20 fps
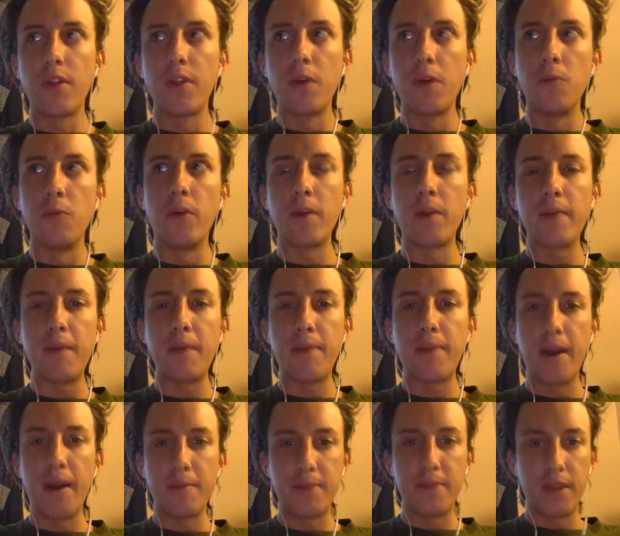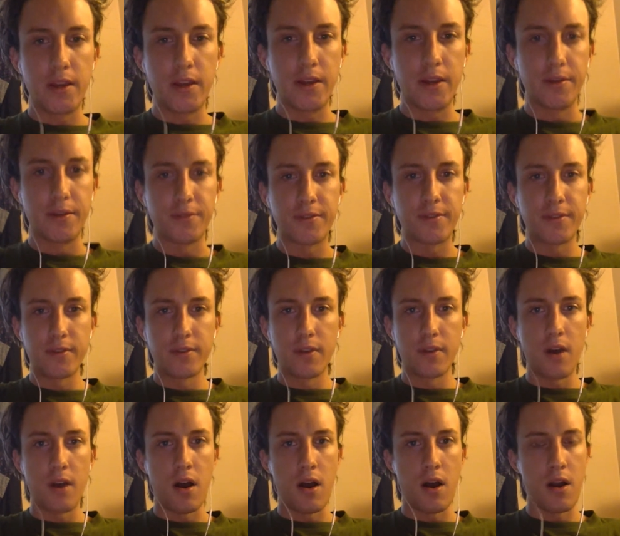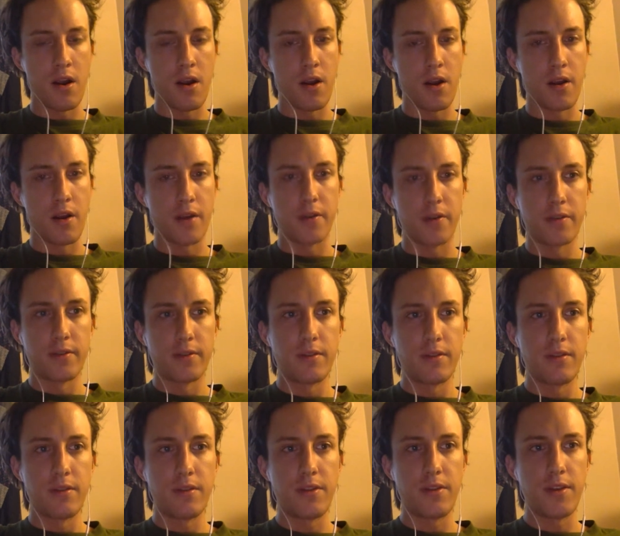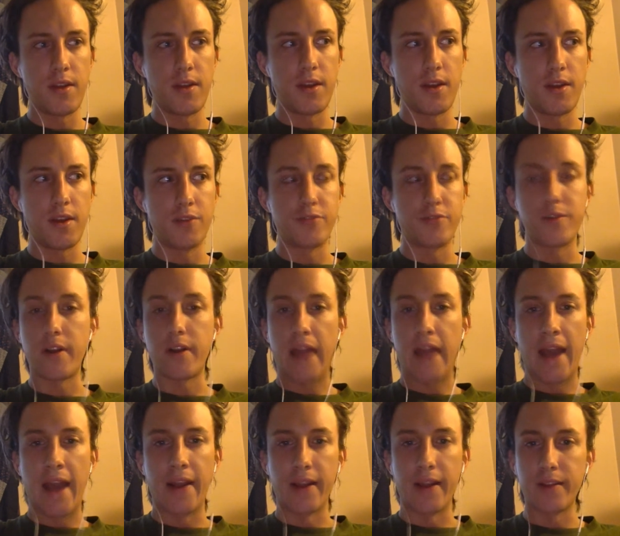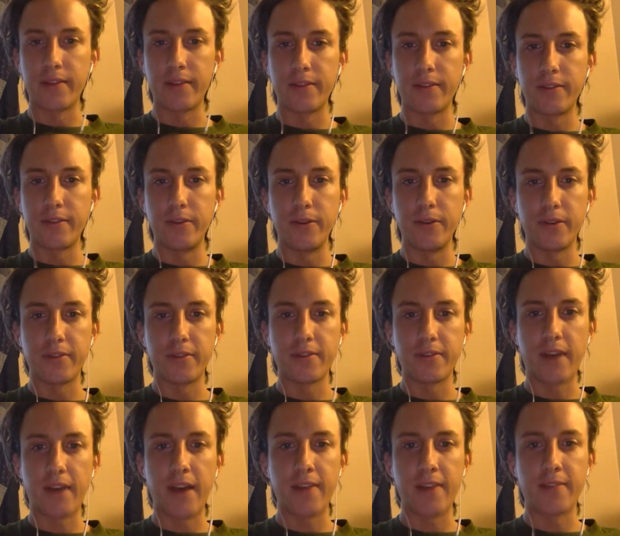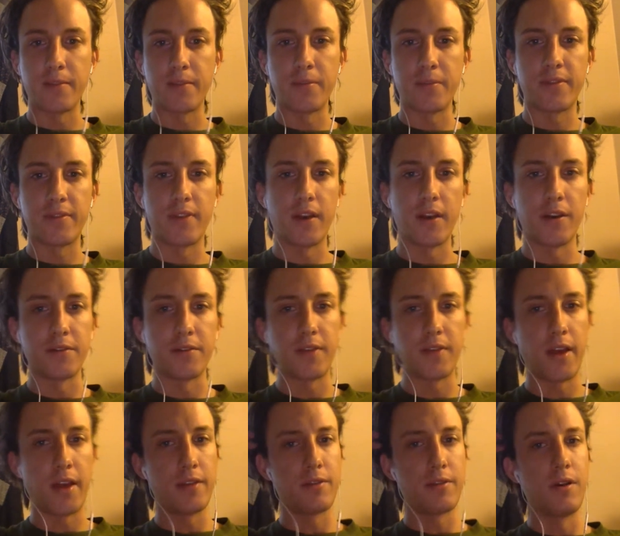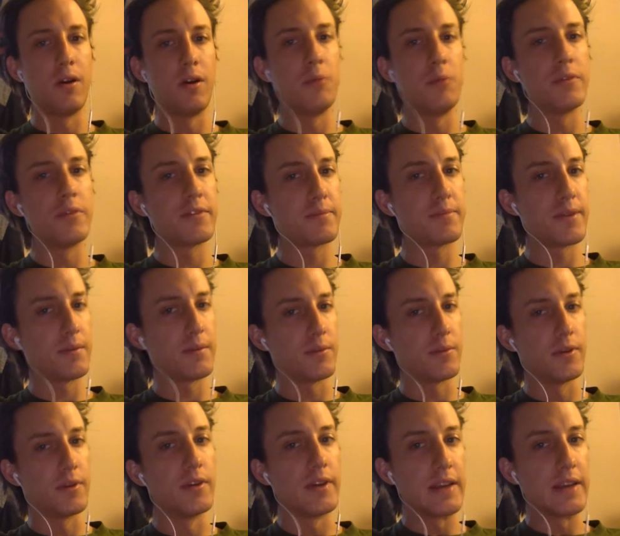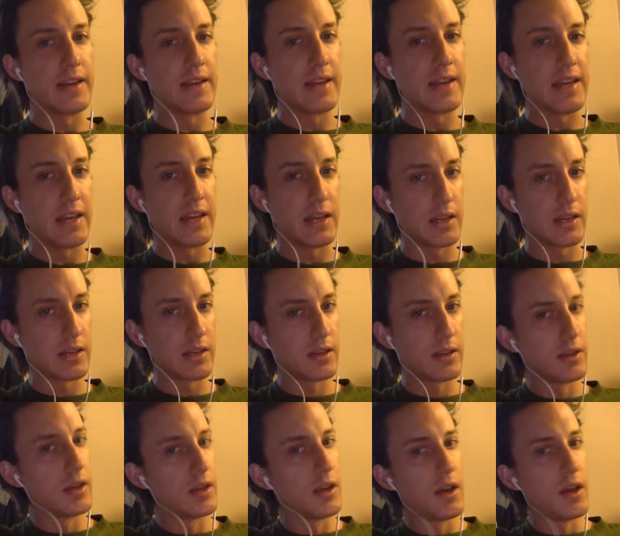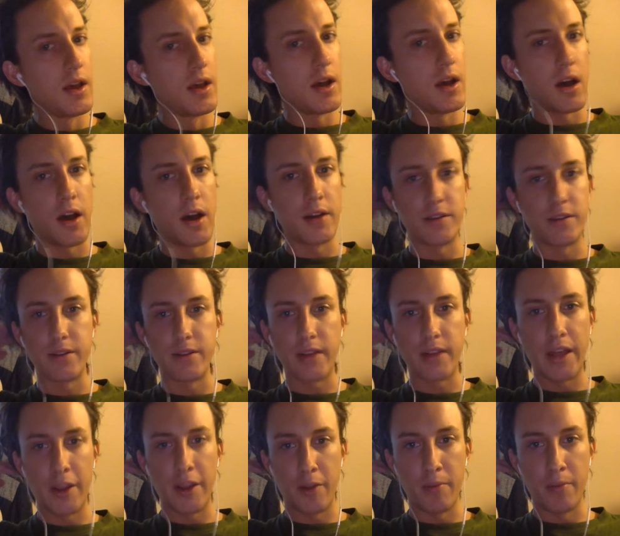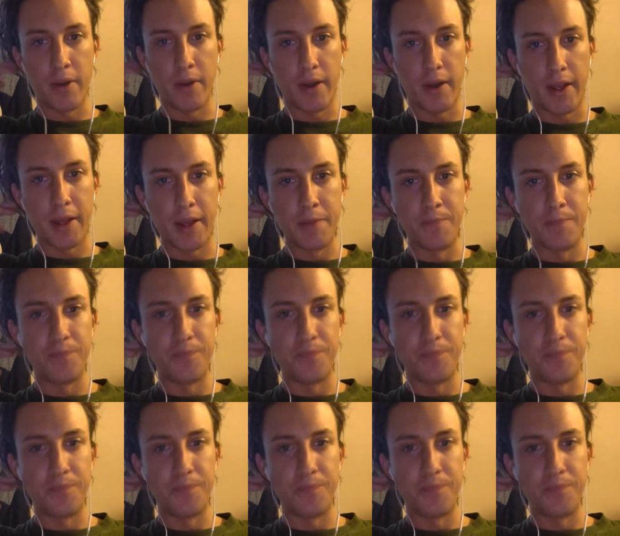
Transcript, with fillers: One of my pet peeves are the drug addicts who disguise themselves as homeless people in need uh, to get your money.